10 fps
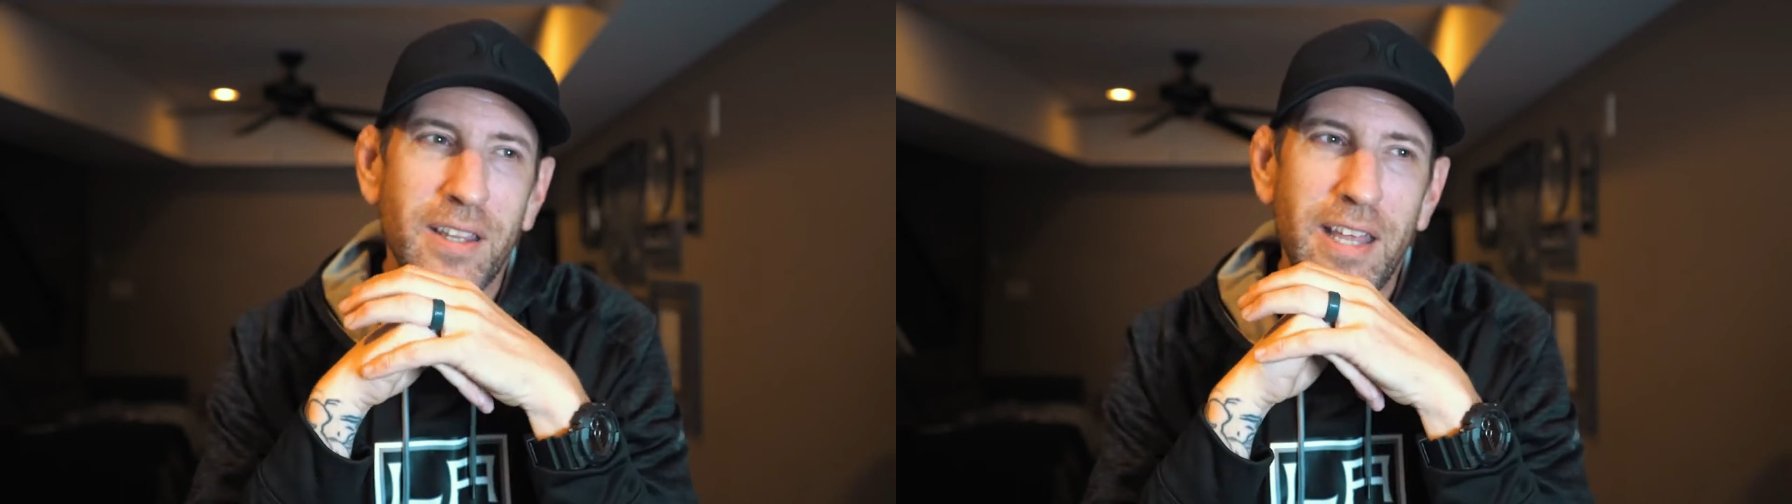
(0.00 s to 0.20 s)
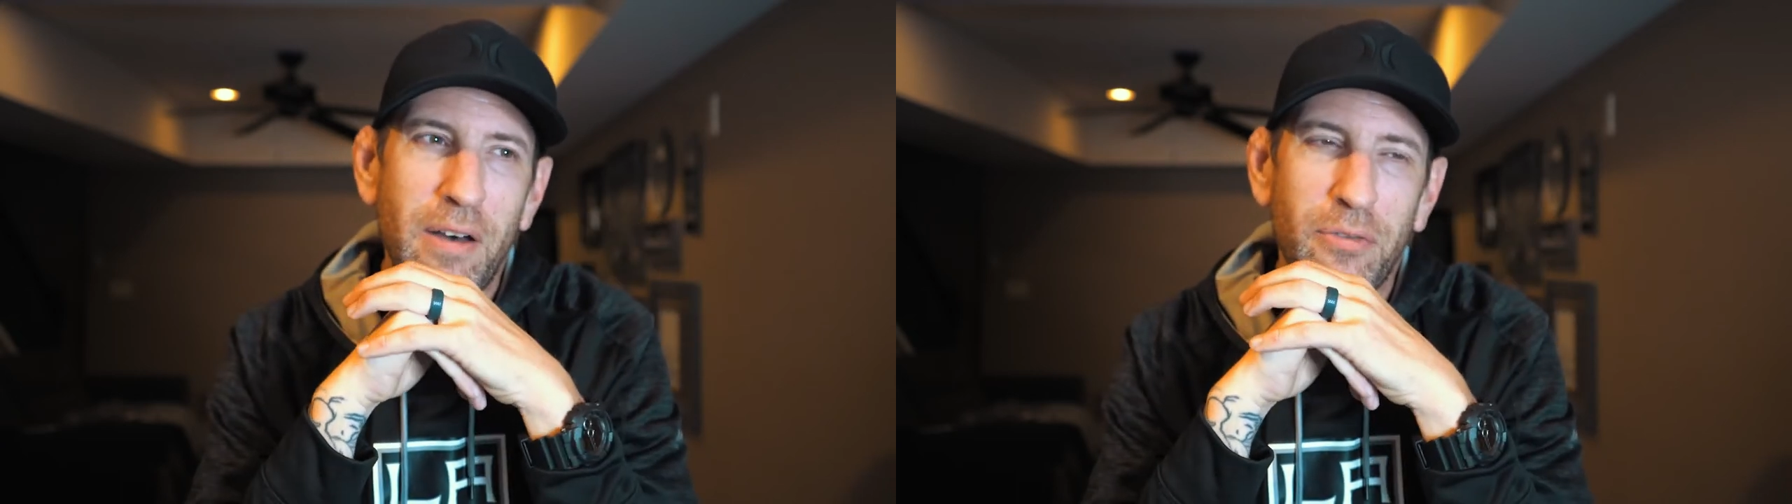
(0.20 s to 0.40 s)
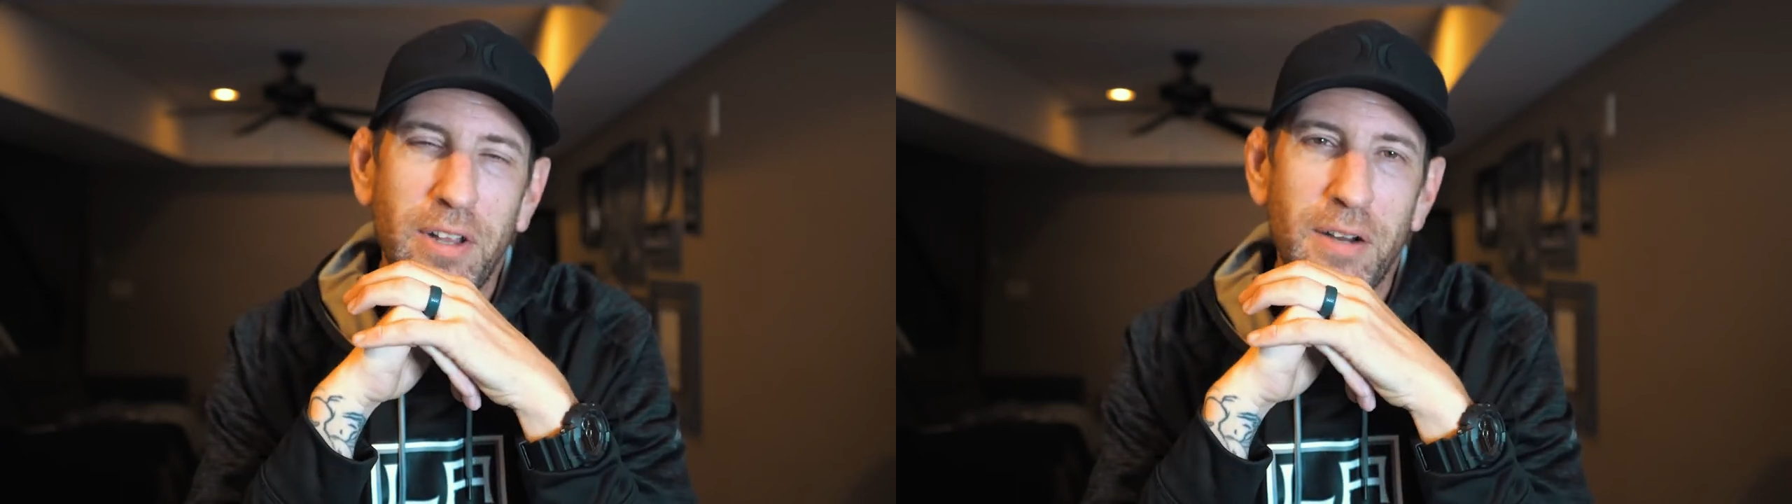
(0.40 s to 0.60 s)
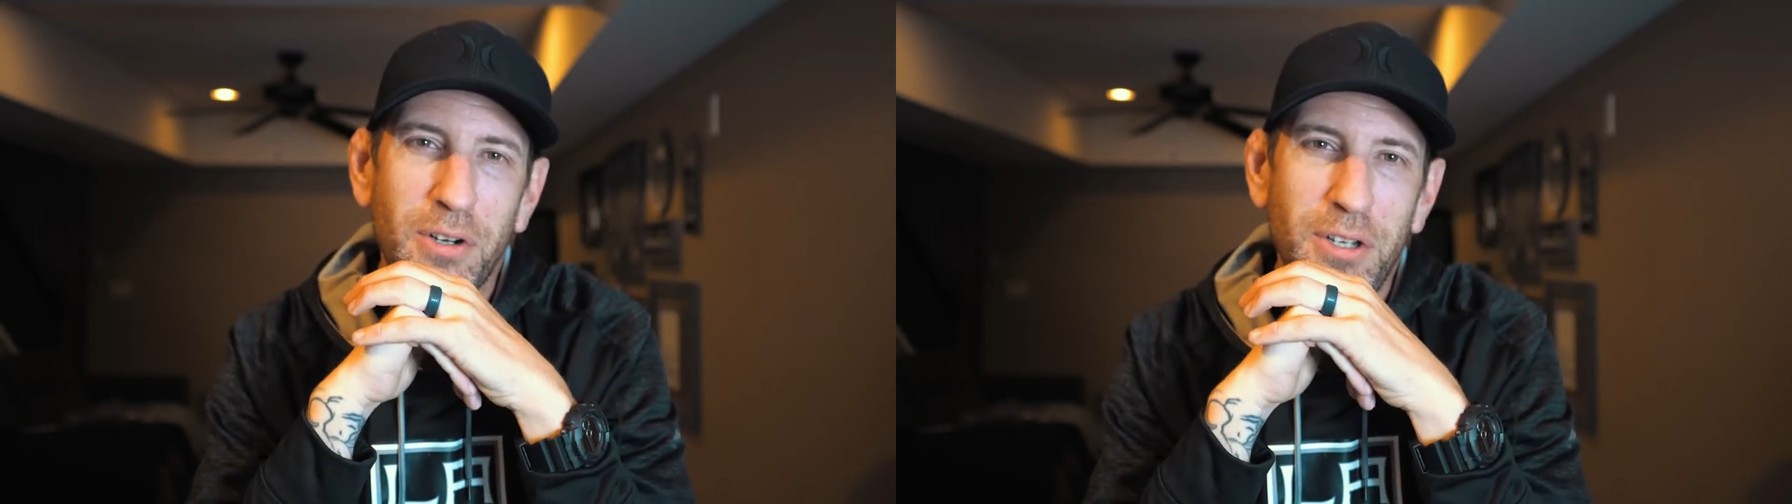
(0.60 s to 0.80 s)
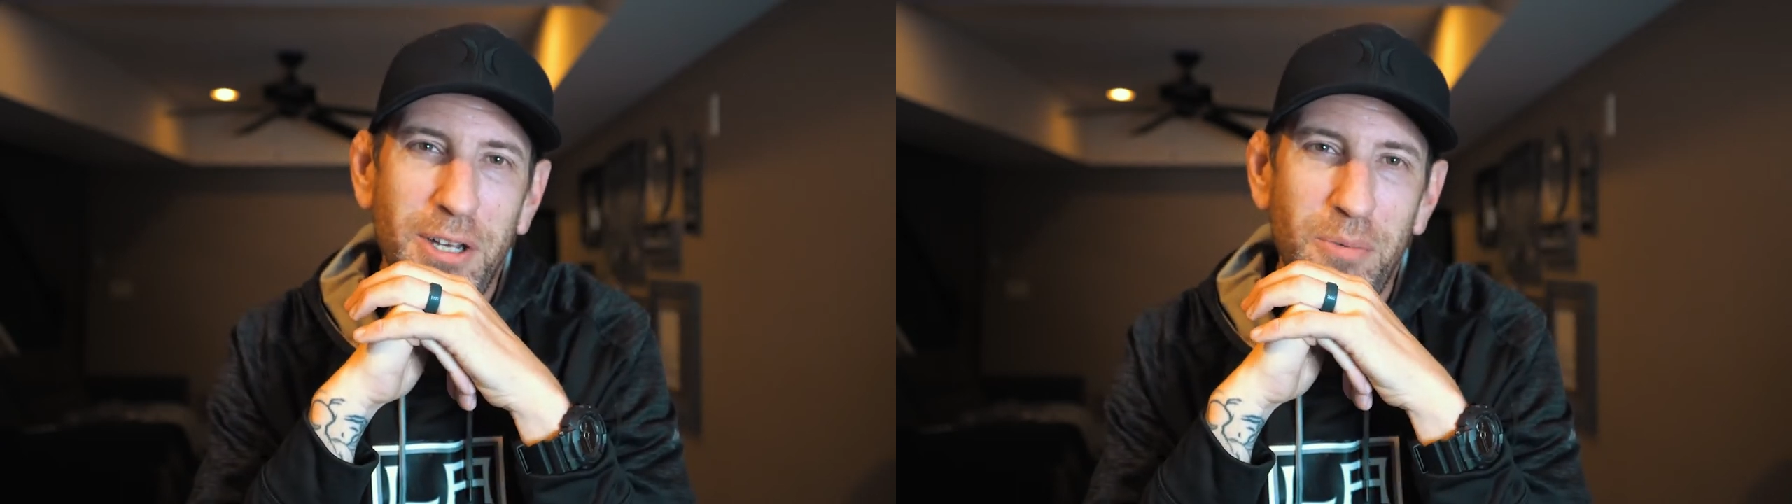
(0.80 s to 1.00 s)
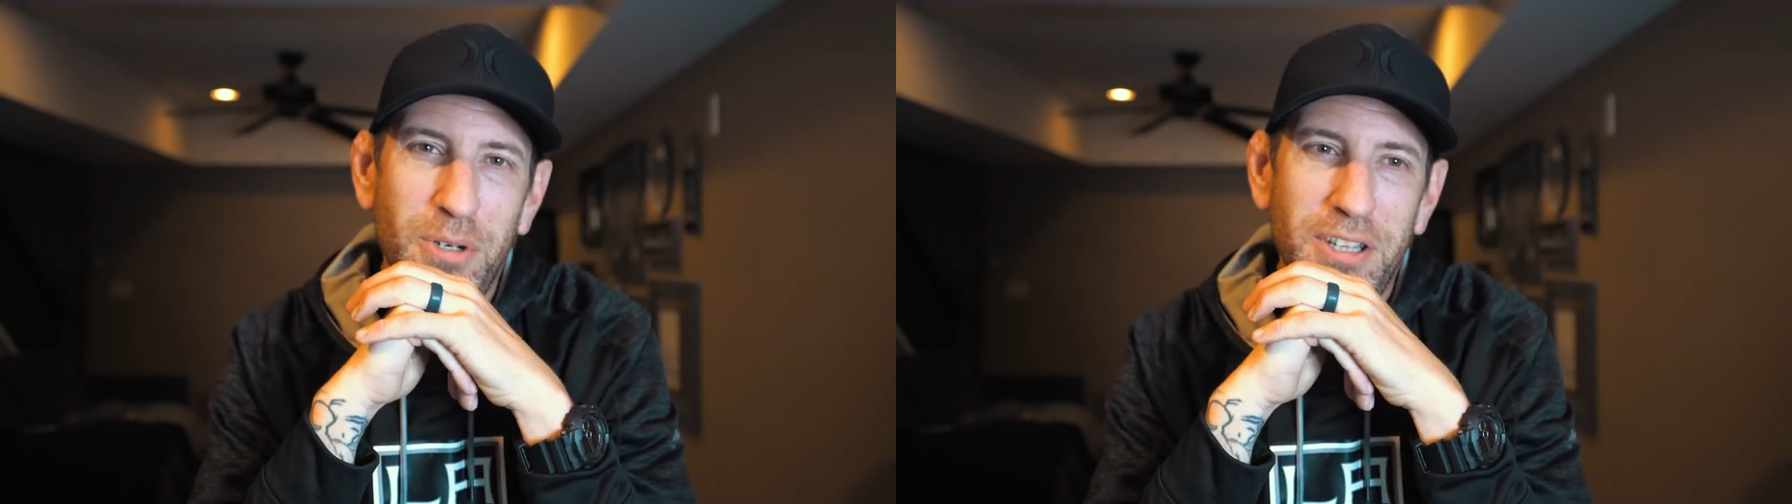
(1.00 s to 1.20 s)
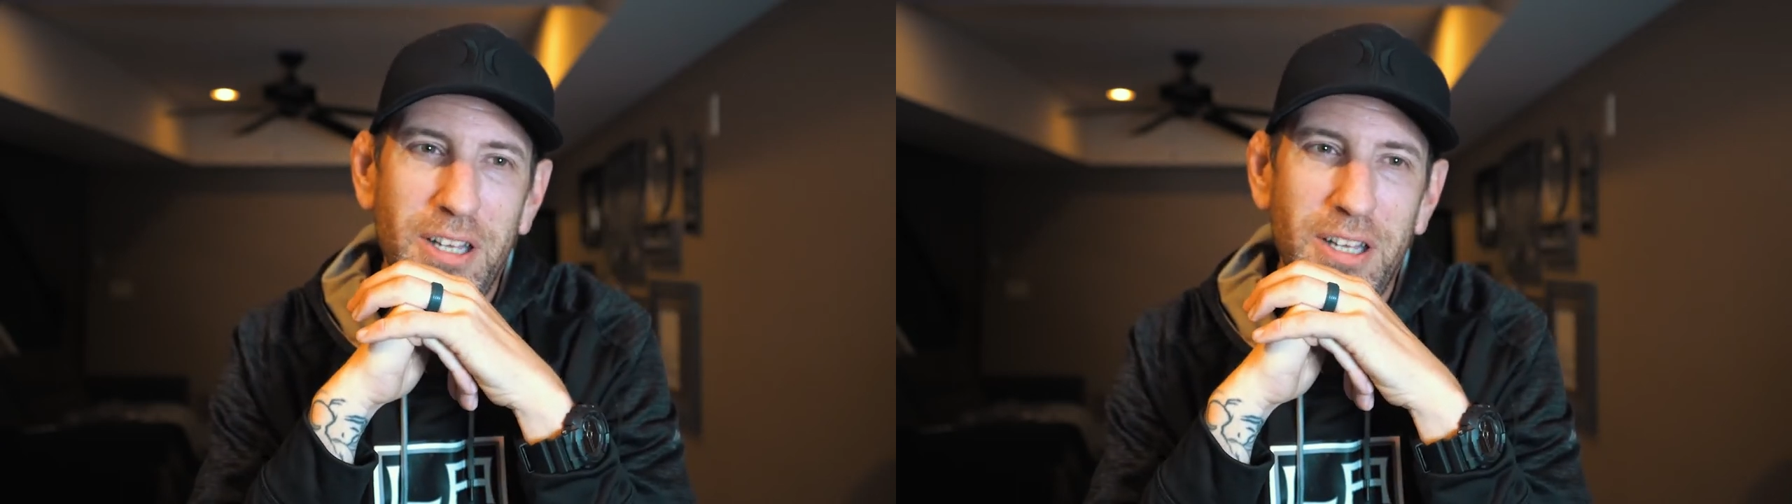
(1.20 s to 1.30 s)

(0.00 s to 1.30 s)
That flavor you get when you